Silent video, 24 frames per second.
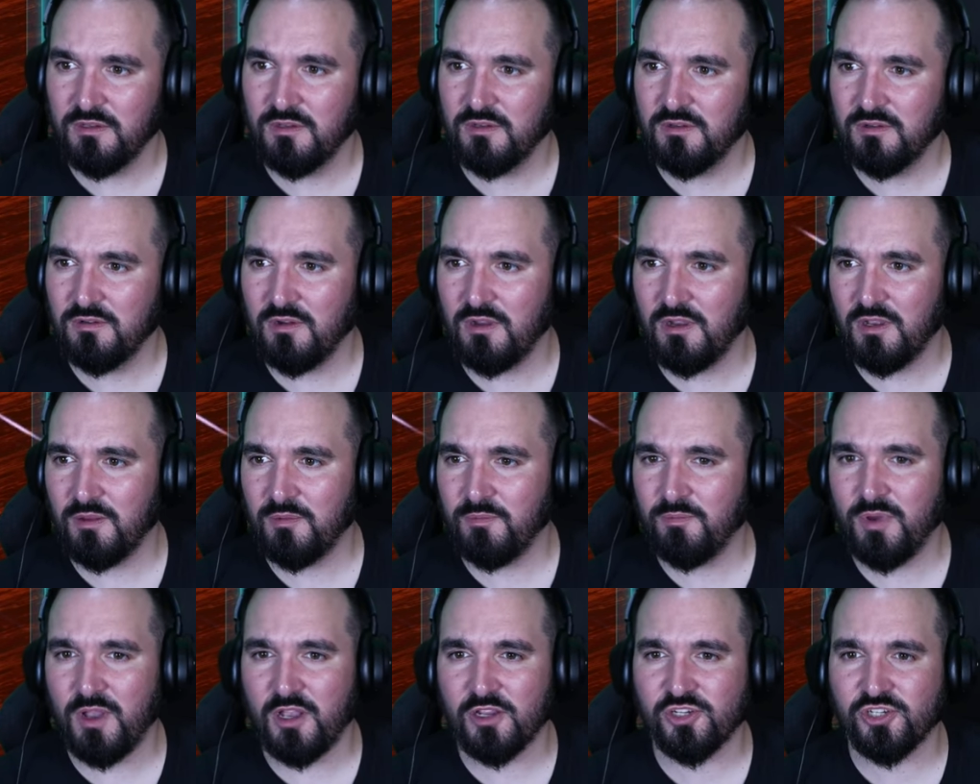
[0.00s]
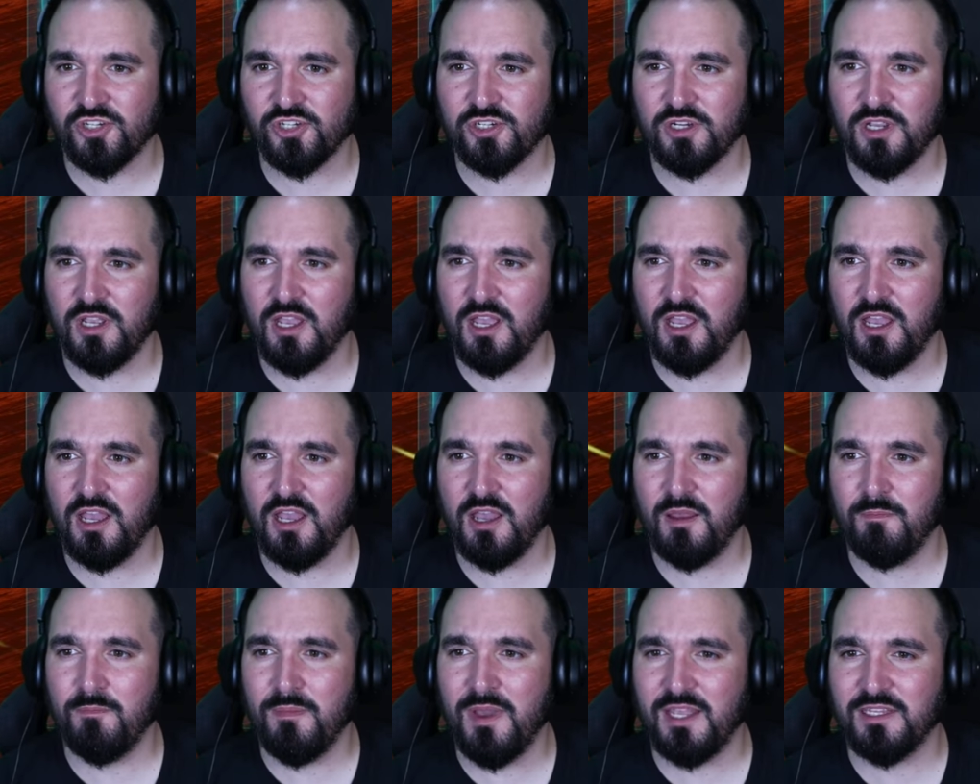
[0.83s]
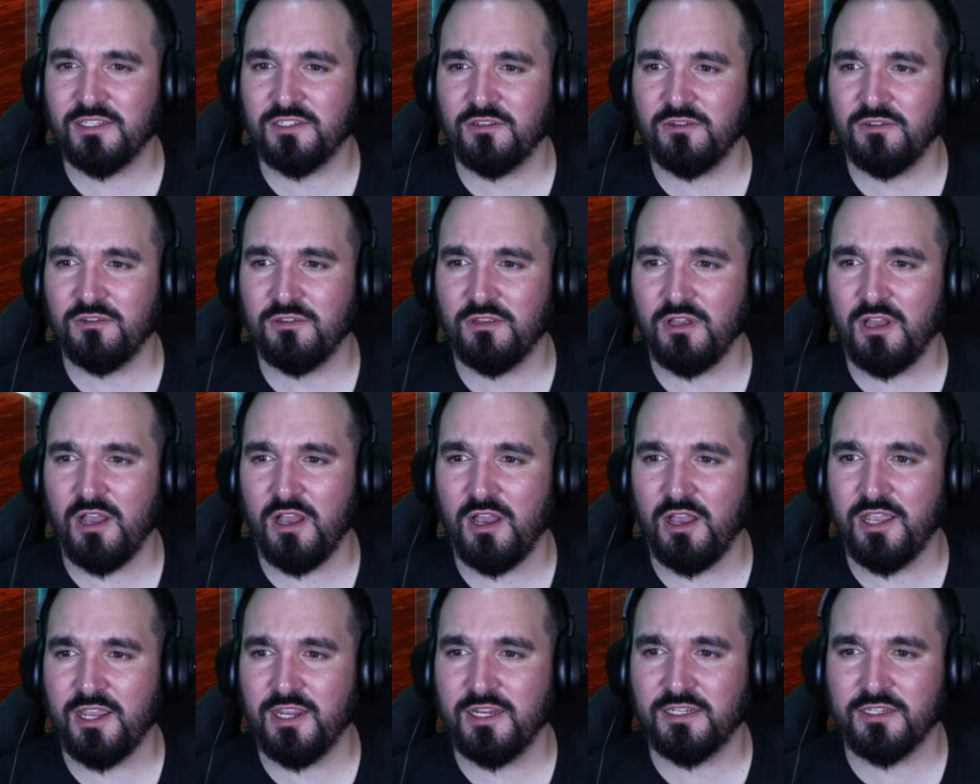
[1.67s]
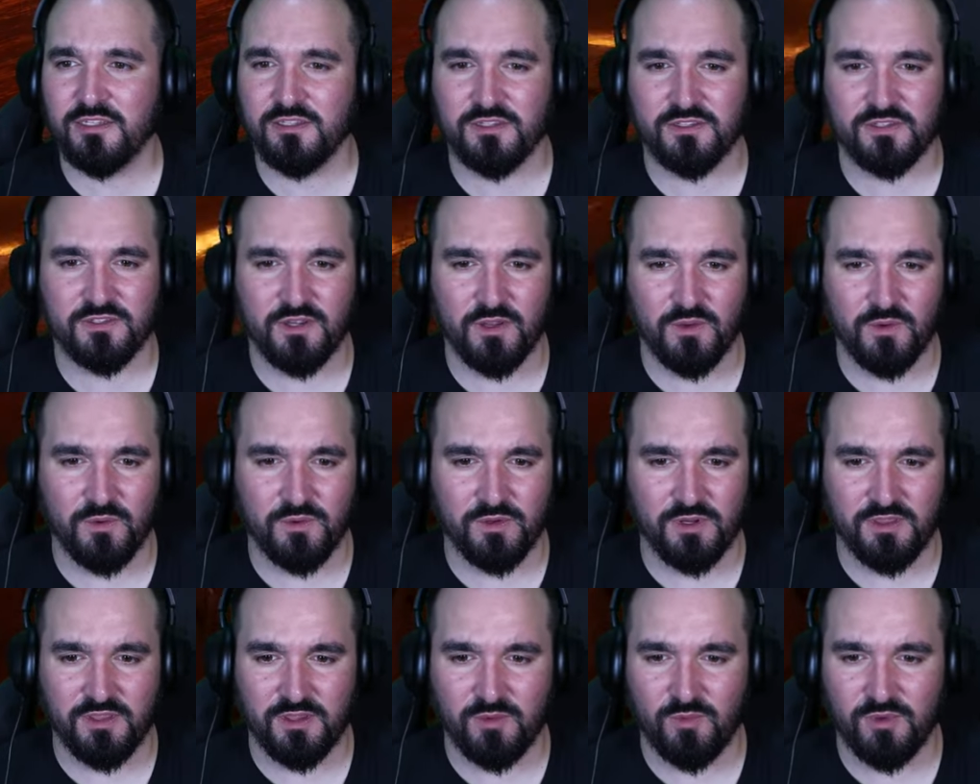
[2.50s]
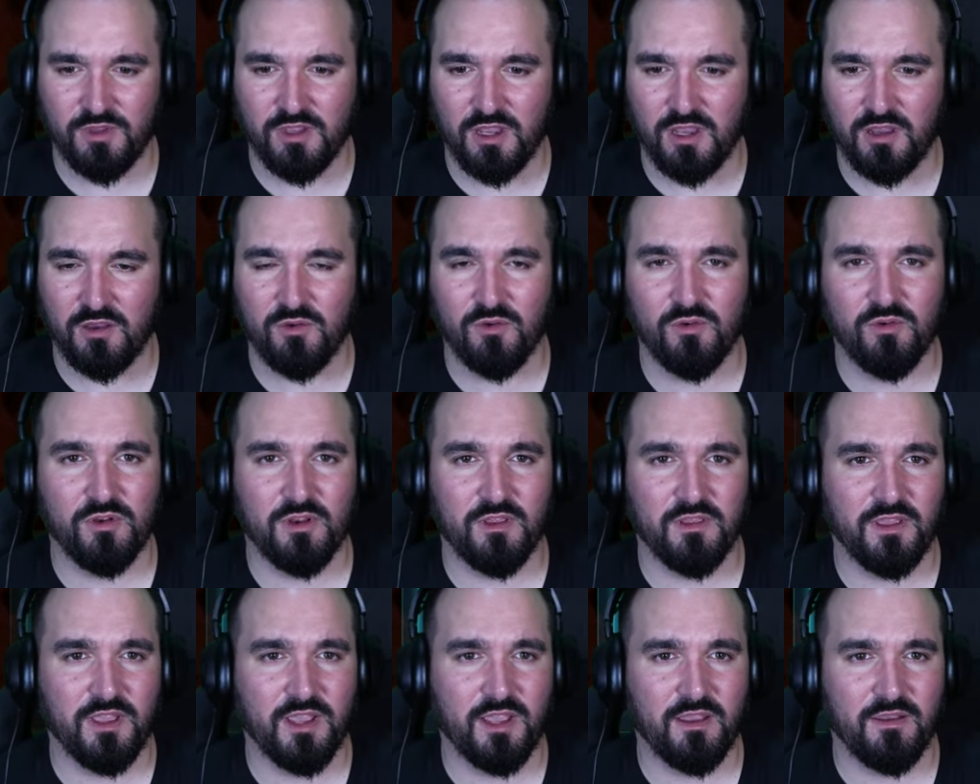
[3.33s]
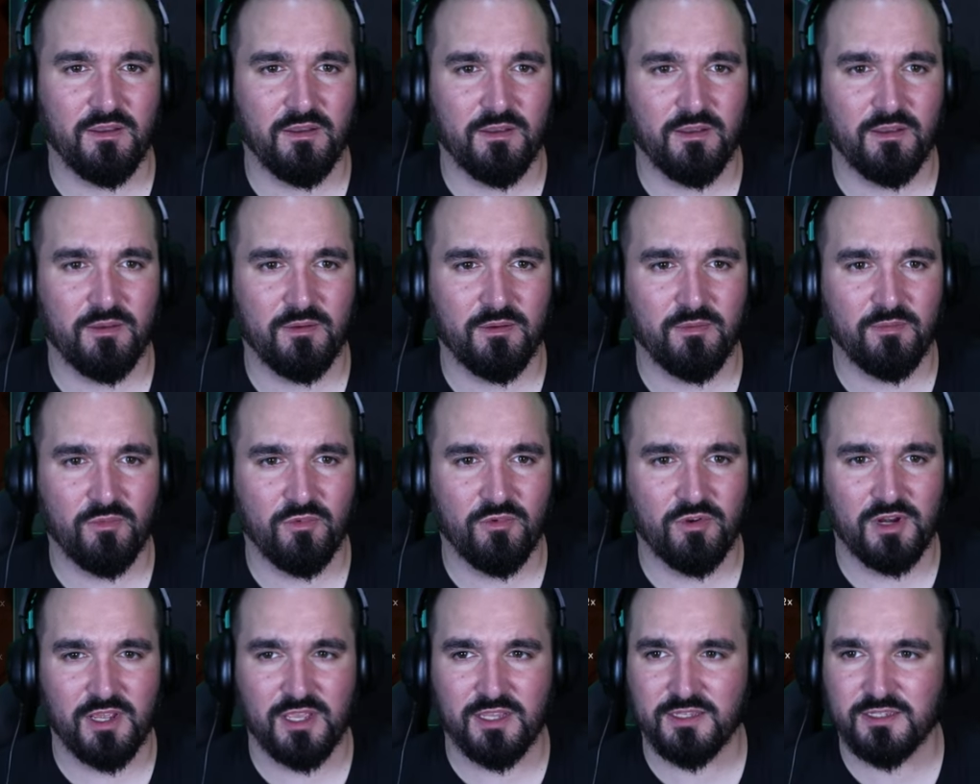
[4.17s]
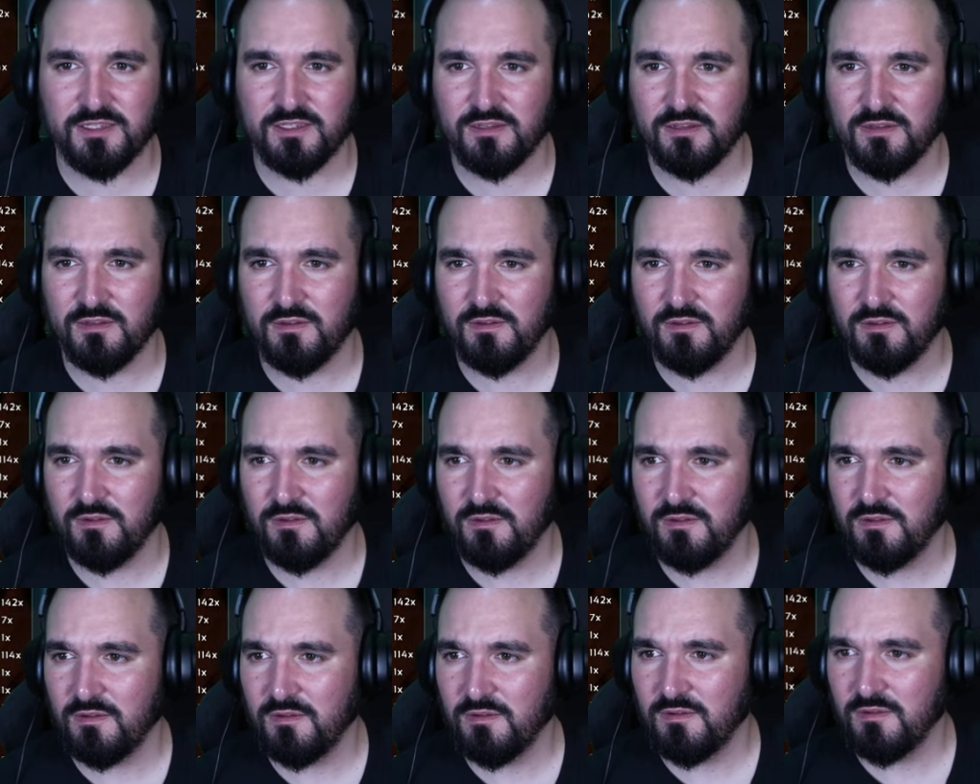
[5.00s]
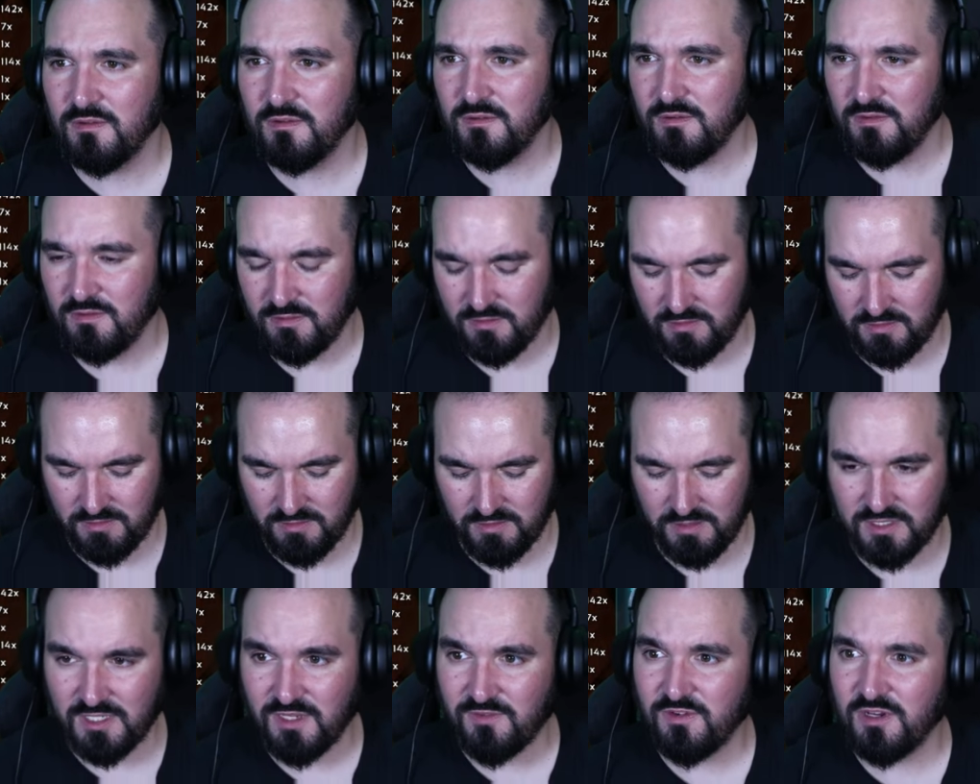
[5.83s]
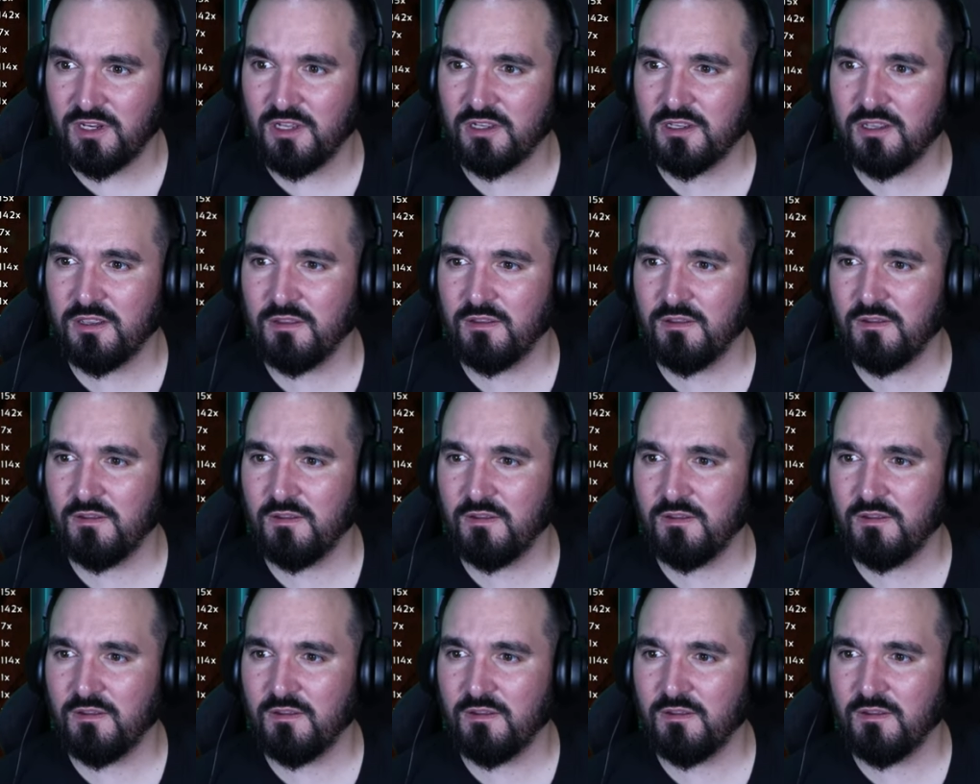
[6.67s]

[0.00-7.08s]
Right, Bosh. Uh, metal, hide, and stone. I think we got all of that, more or less. Let's have a look.